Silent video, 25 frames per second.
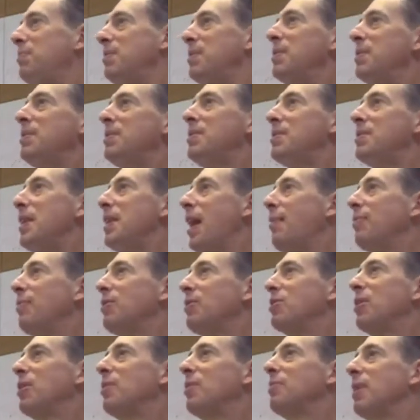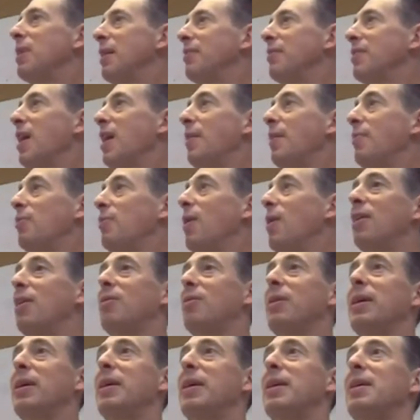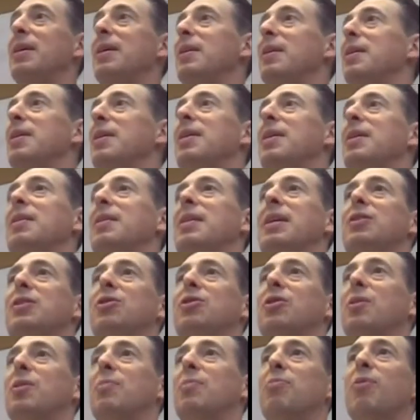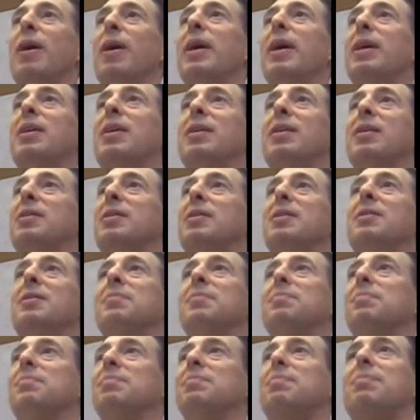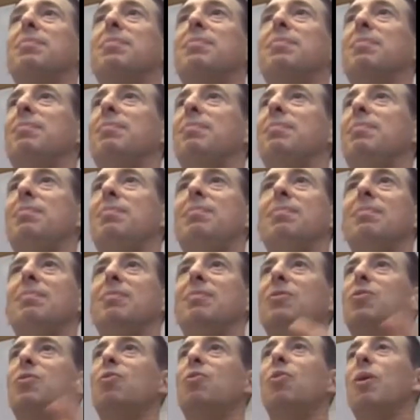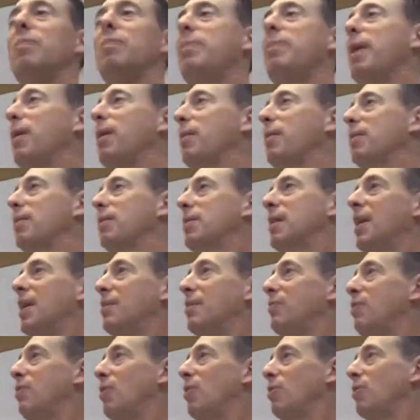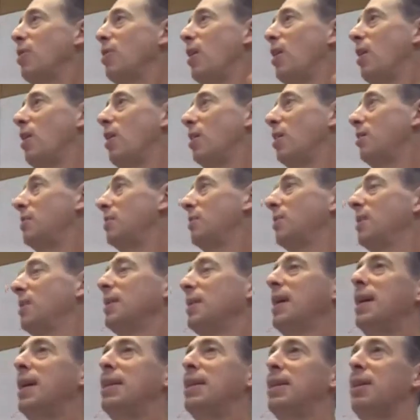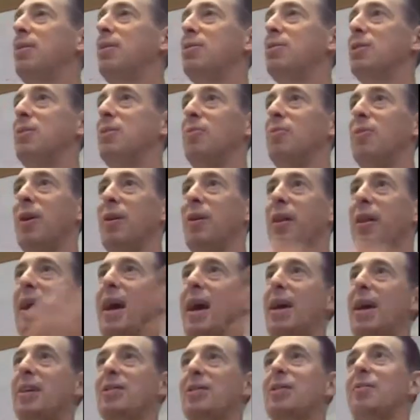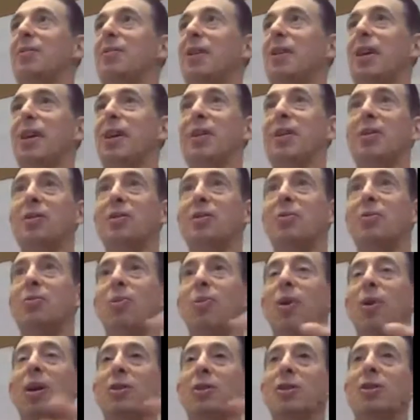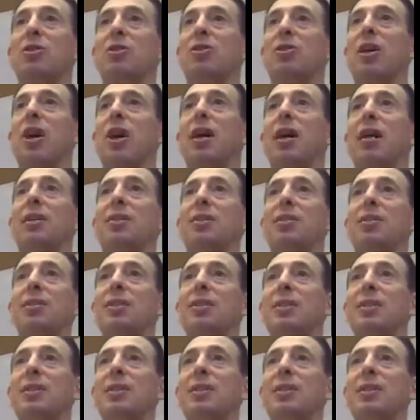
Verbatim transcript: established some kind of camaraderie? They took a break. One parent got a phone call, had to go somewhere. They asked if the other could watch their child.